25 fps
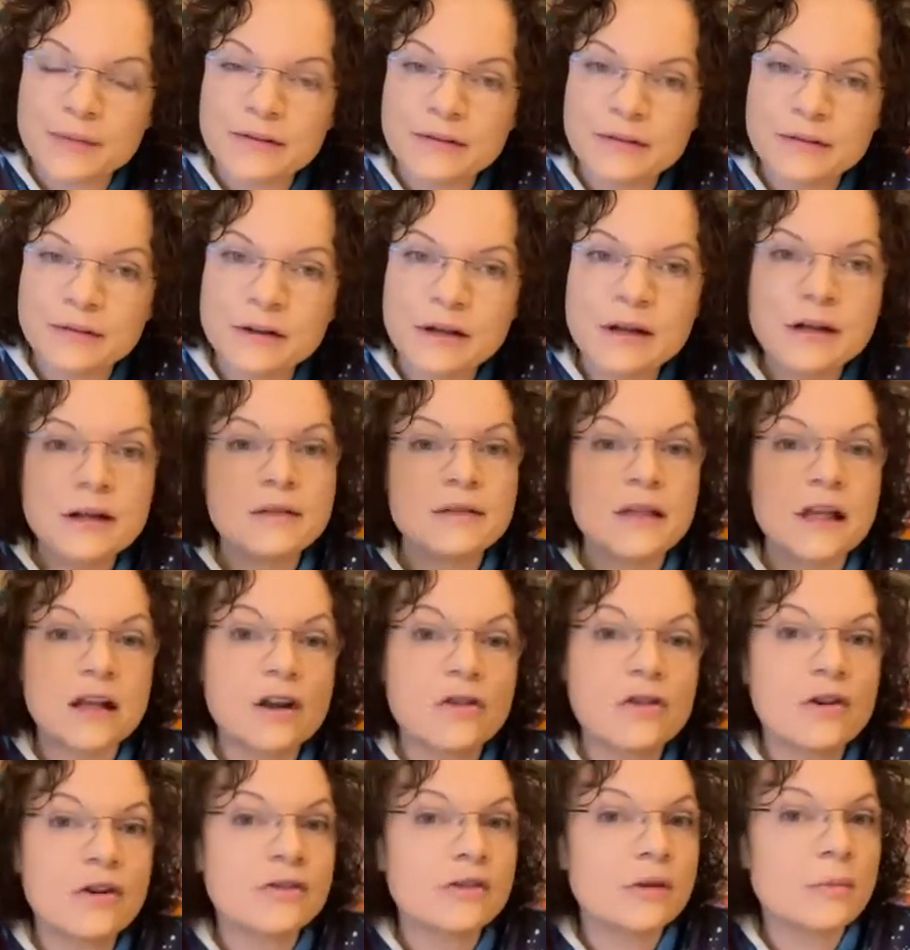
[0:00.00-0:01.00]
Then are there some
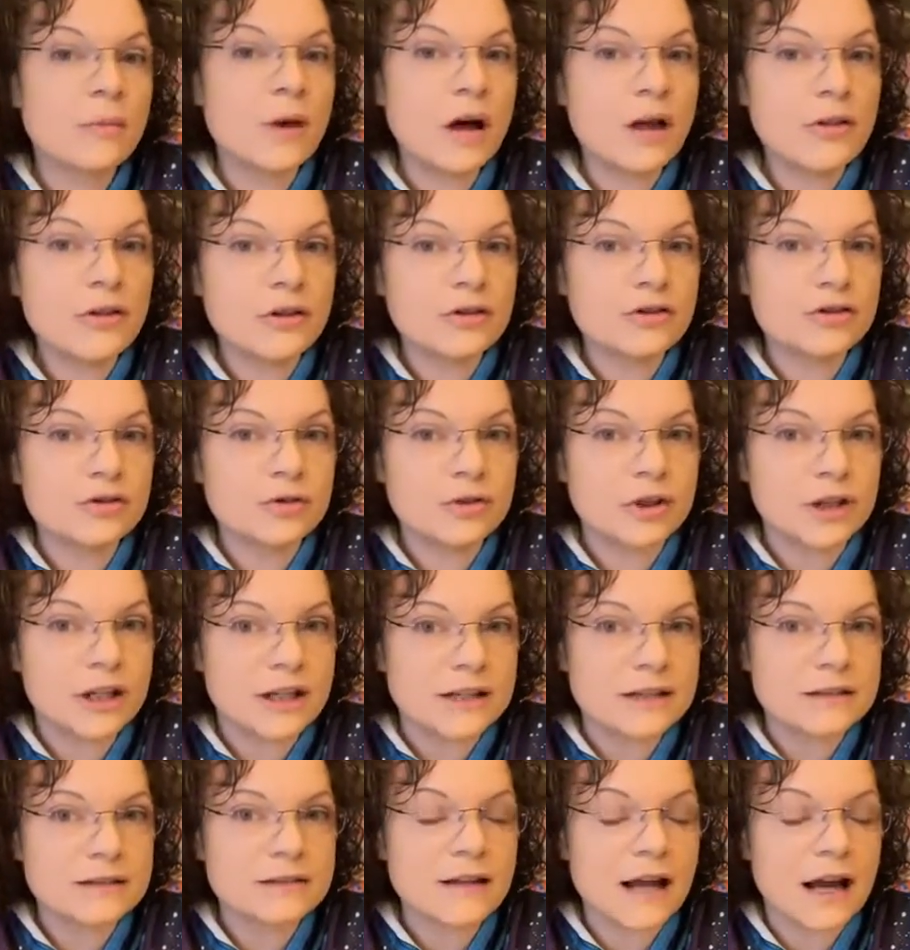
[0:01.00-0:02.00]
other trees that
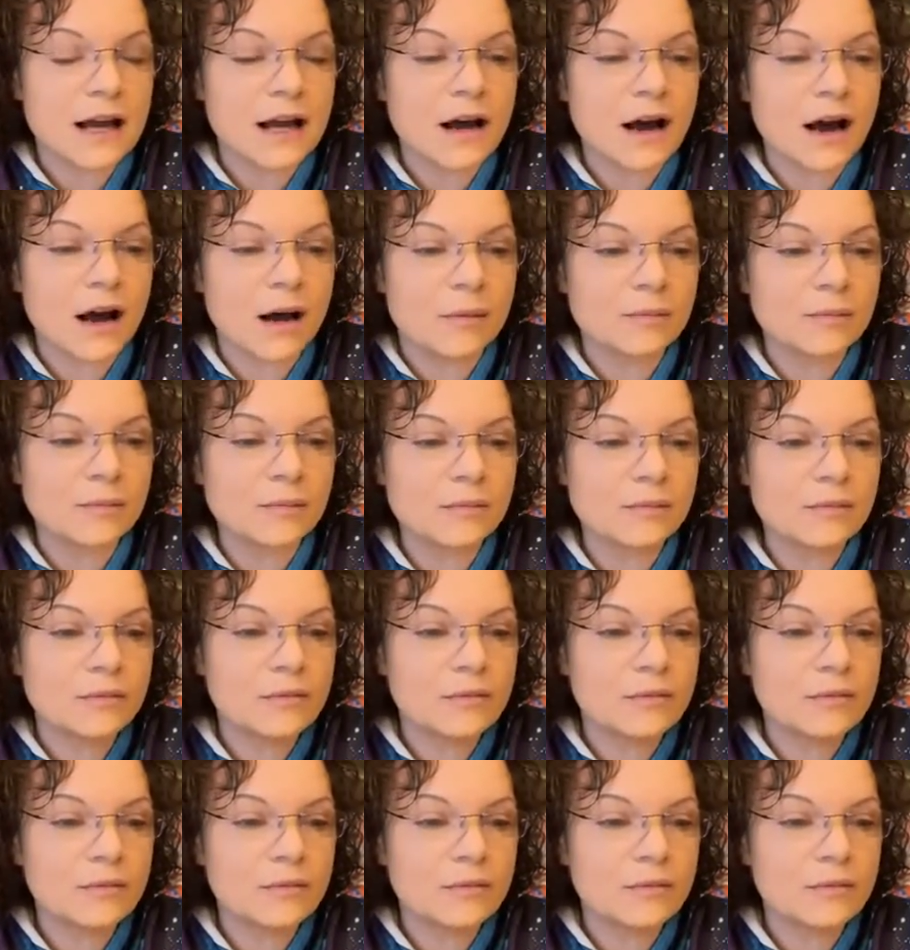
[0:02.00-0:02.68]
come? Kind of